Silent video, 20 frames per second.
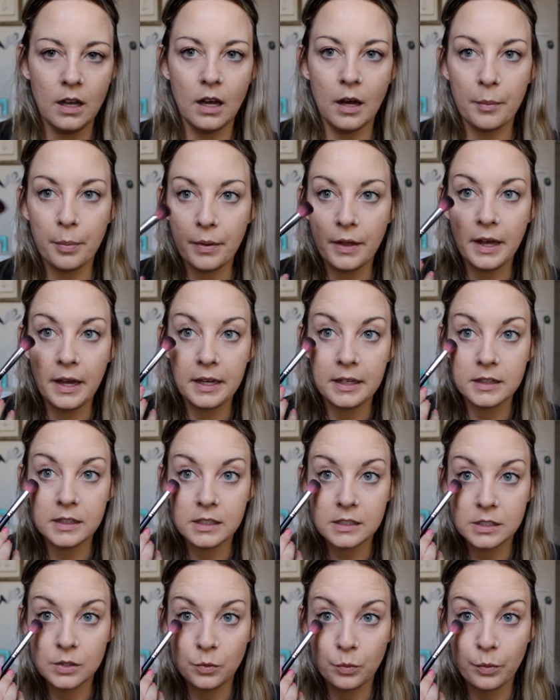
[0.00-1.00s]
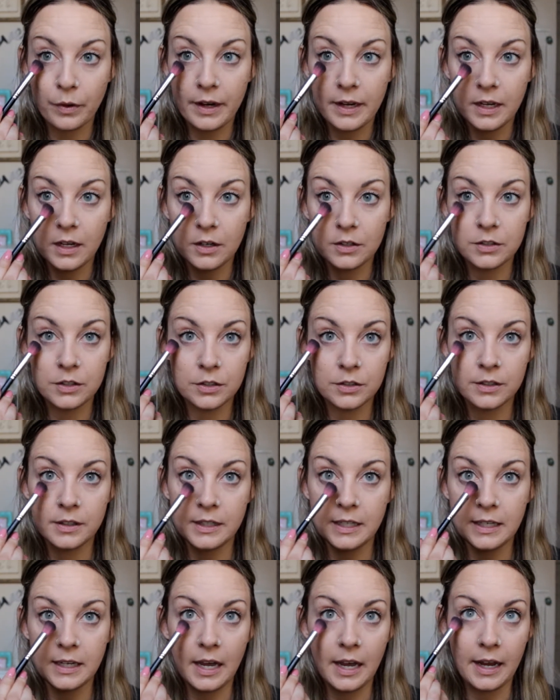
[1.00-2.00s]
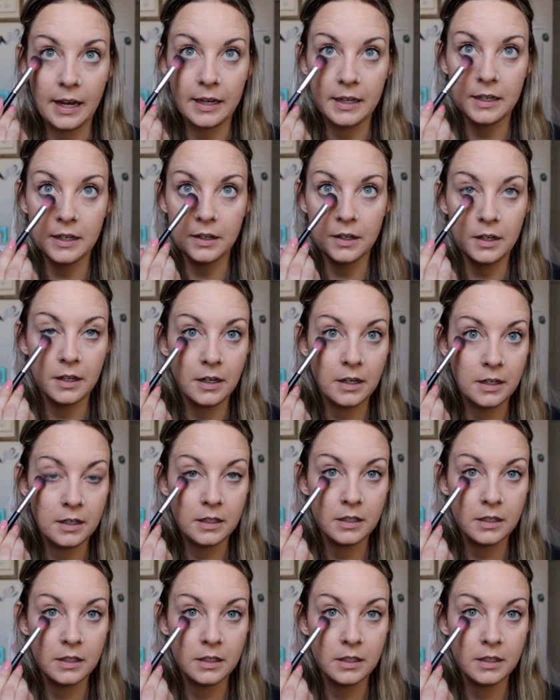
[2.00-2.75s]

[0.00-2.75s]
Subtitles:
applying this right under the eye here.